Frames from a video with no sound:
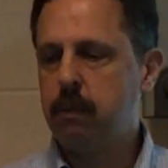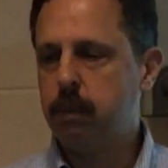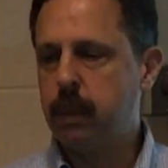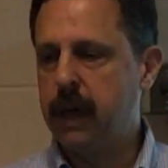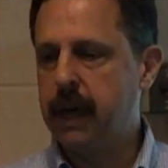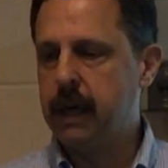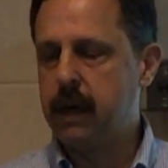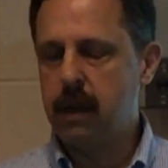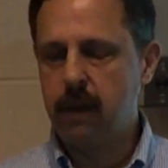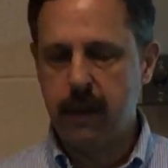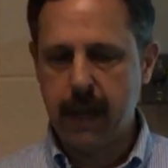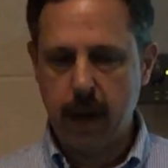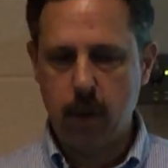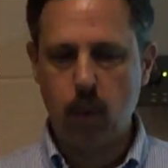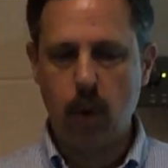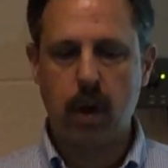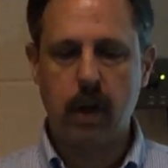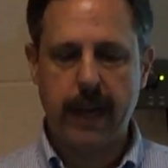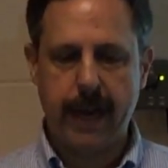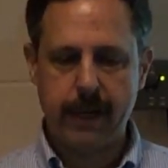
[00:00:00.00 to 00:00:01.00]
But they
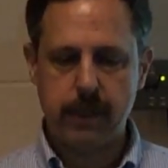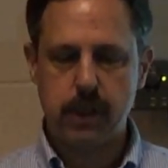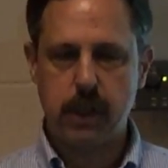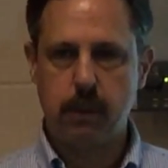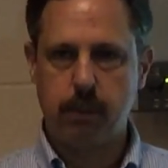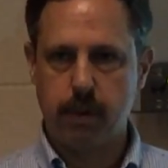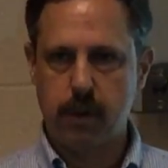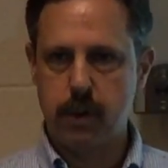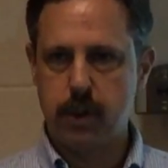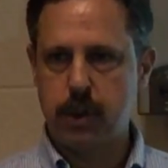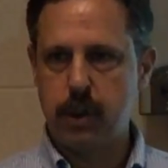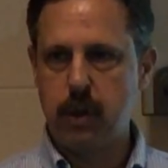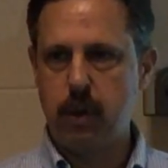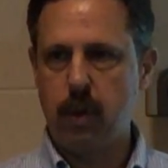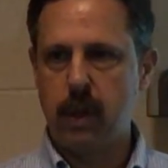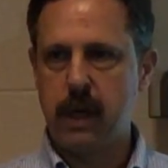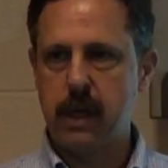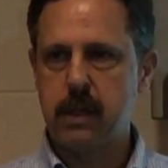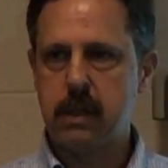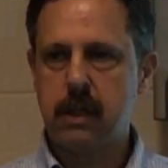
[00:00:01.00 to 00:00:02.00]
will actually
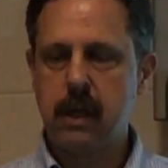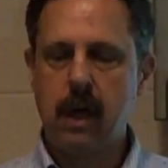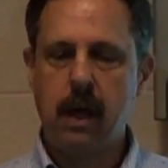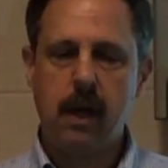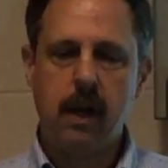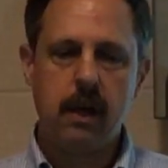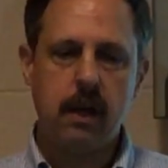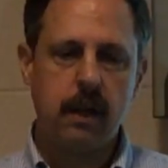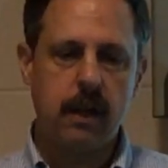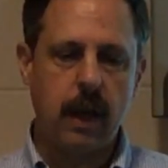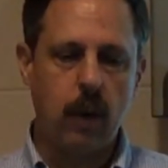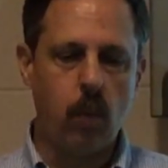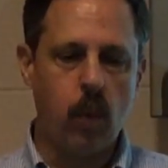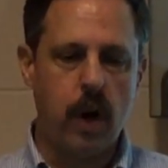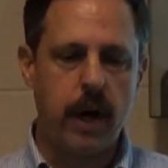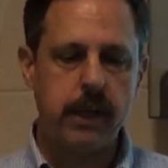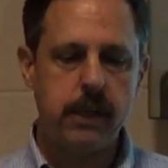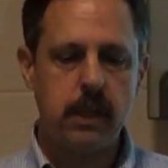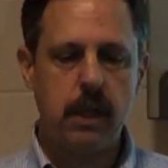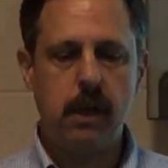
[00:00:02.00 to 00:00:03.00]
pursue this. They
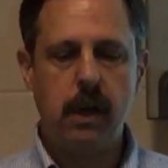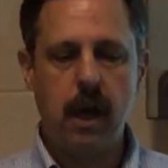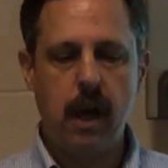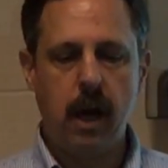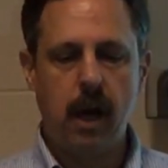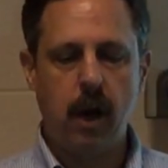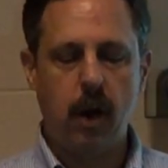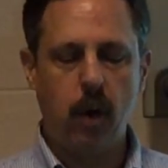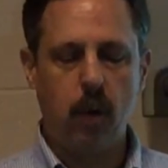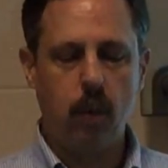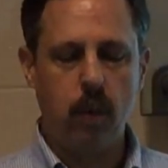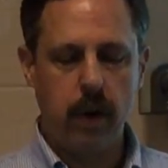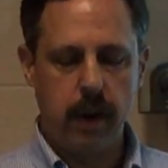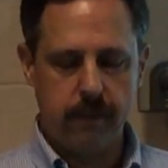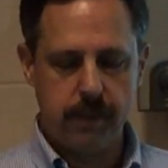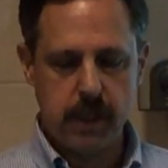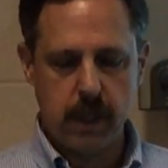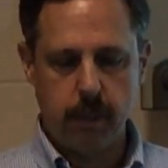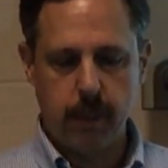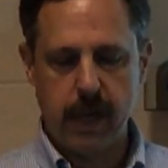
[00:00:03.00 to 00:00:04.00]
want to know
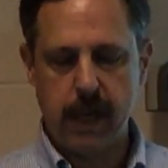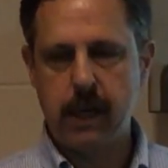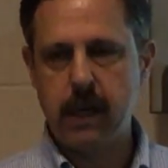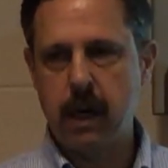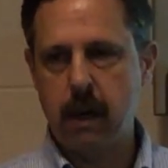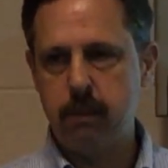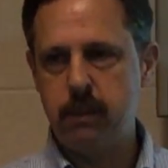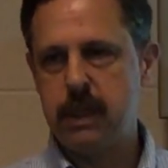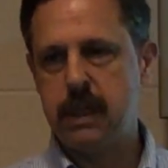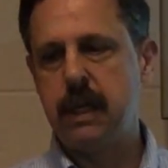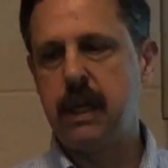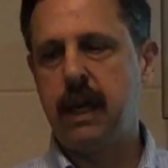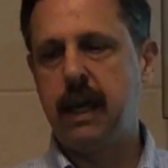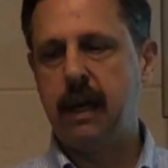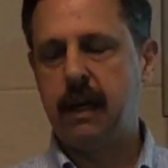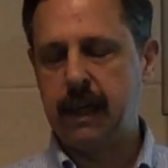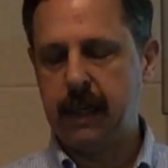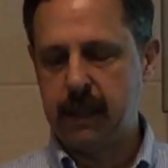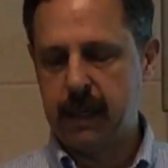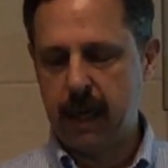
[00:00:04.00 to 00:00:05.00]
if somebody comes
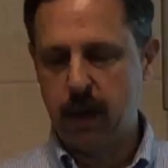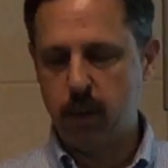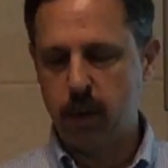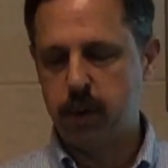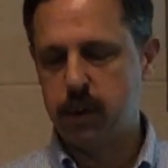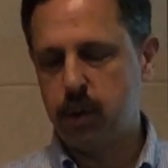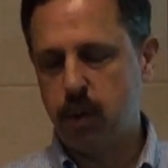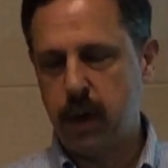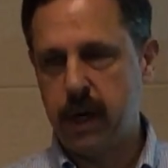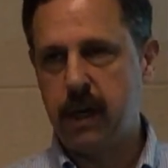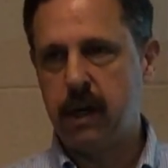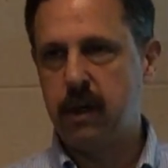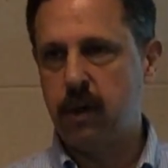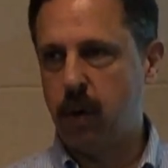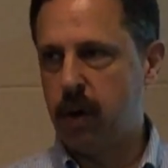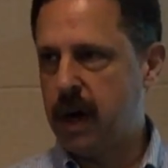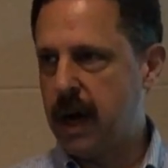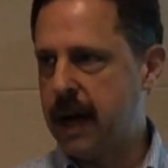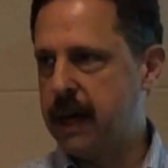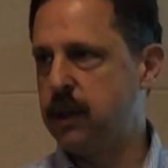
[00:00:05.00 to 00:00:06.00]
in that they were treated
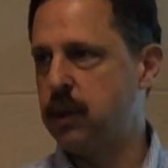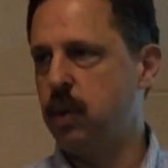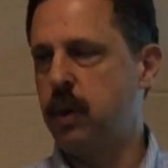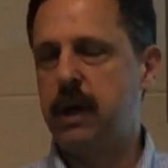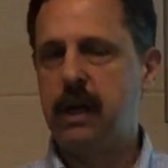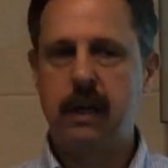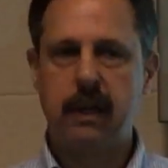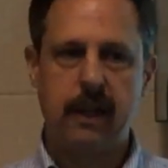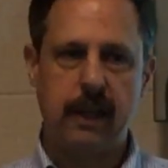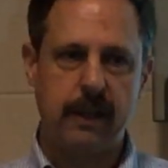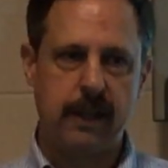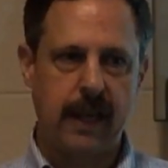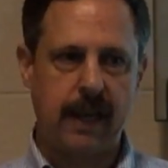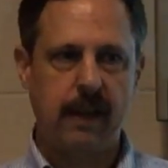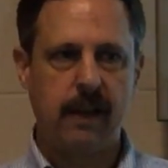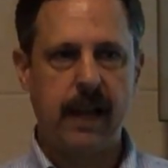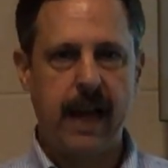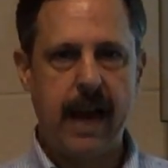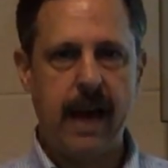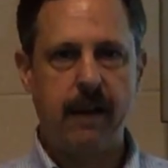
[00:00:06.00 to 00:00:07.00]
or not treated, that
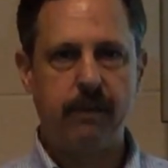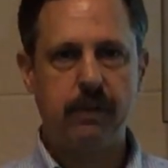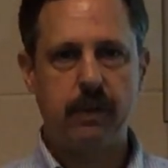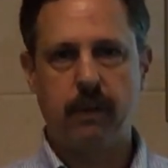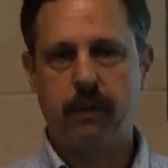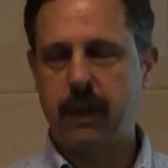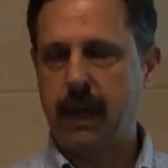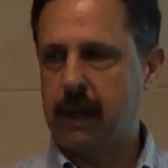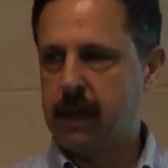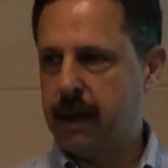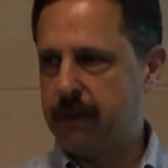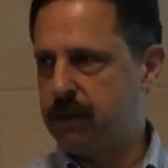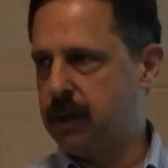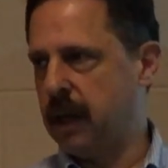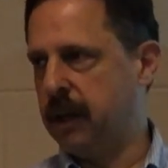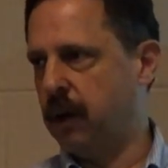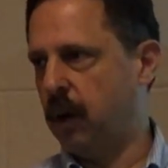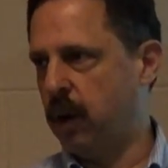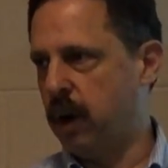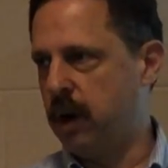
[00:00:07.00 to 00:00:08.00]
they left, if they left
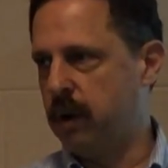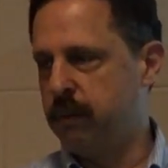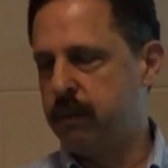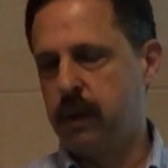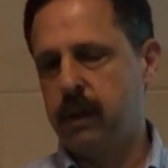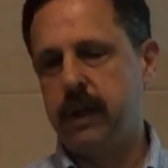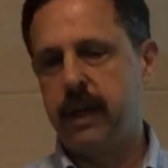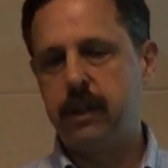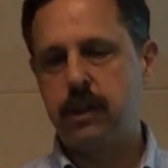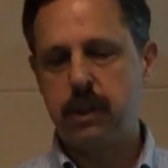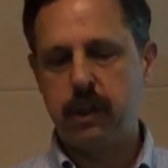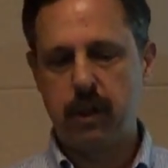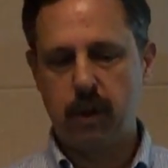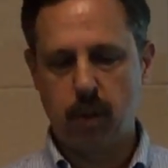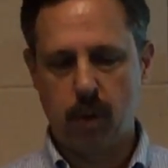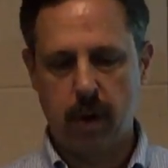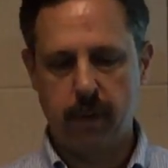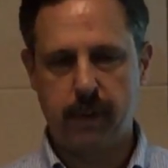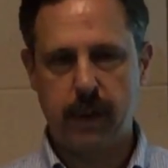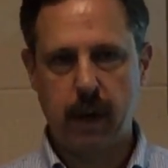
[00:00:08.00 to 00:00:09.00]
on their own volition,
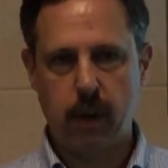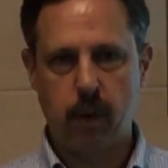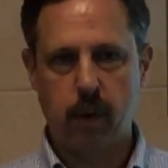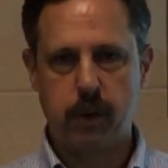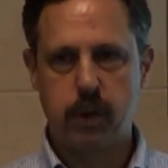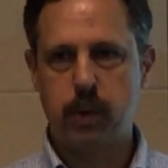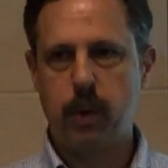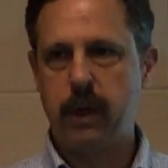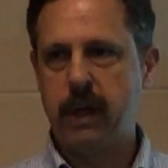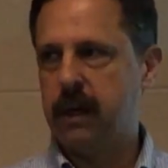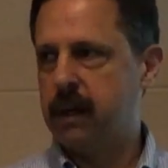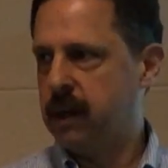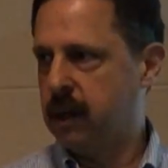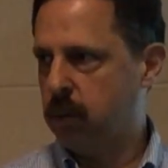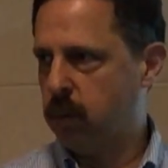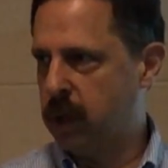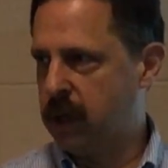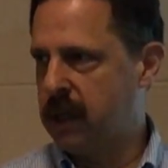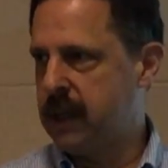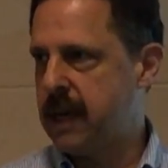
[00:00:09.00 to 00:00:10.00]
or if they were treated
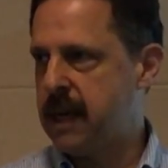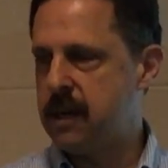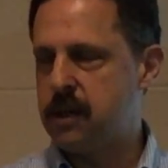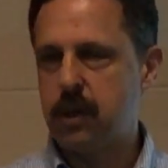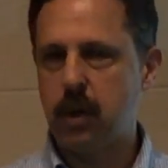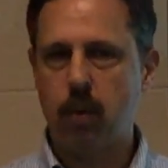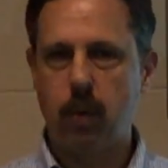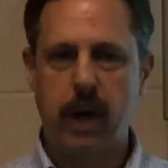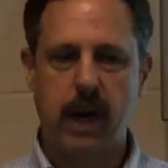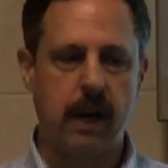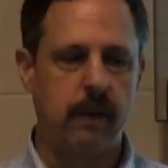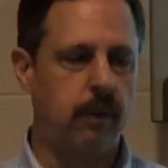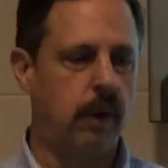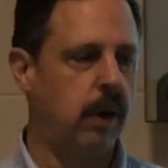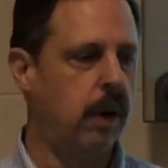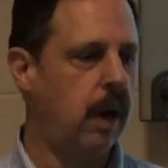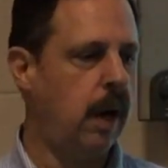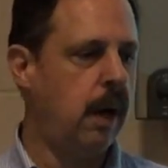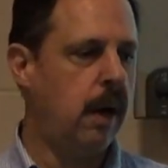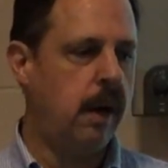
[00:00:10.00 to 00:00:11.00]
and released or
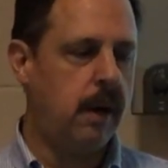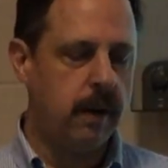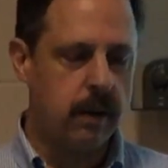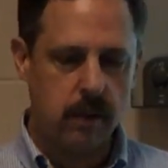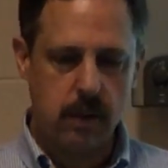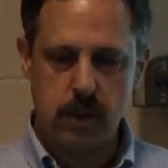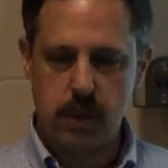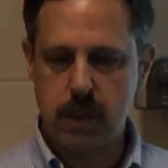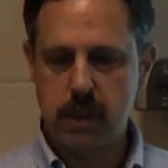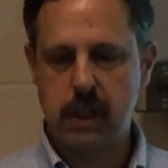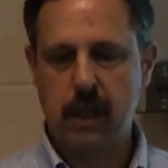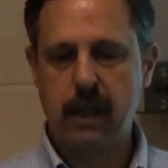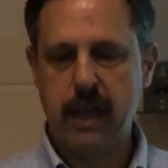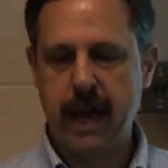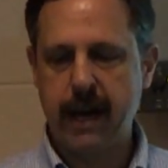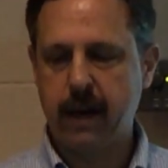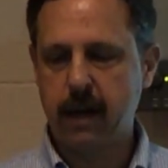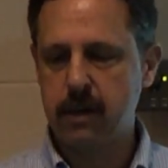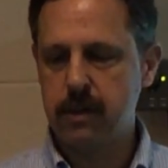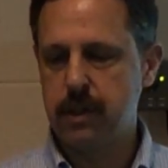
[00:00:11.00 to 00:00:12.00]
whatever. There's just a
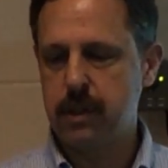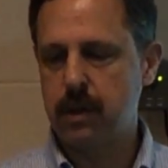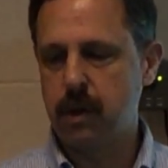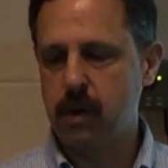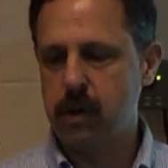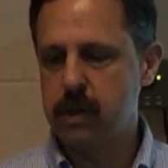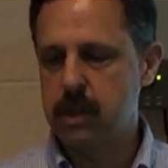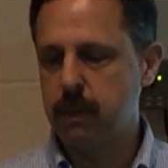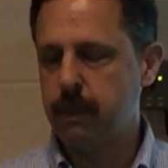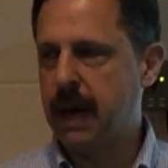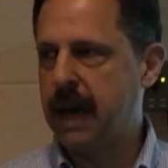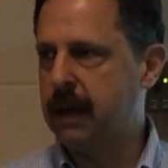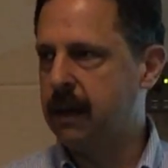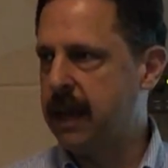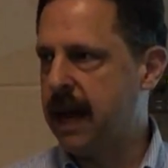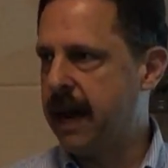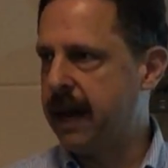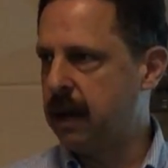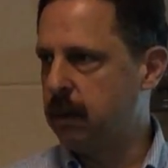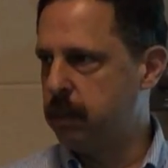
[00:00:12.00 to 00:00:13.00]
lot of concerns about
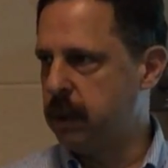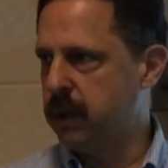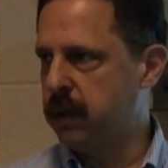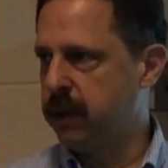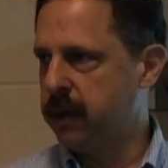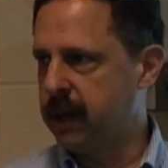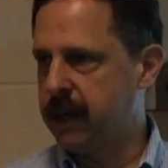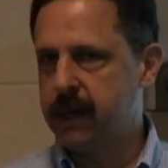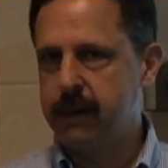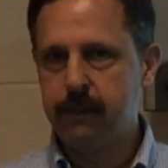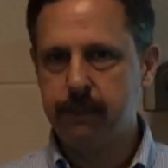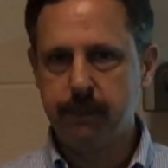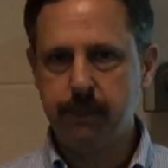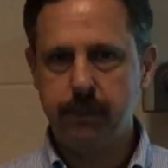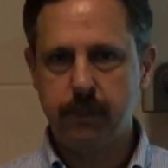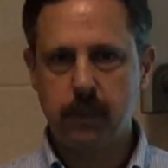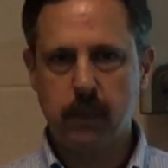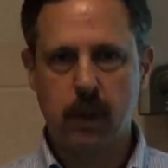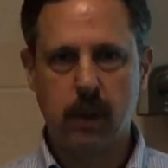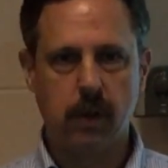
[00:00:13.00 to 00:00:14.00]
liability.
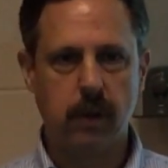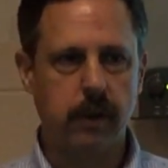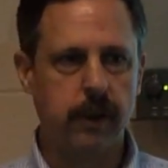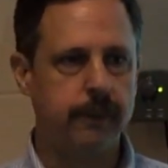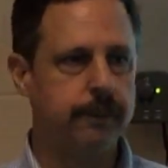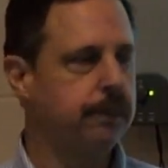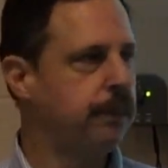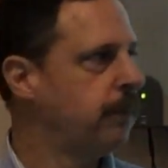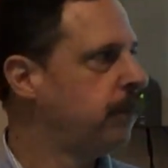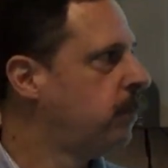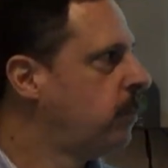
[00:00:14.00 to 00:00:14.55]
All right.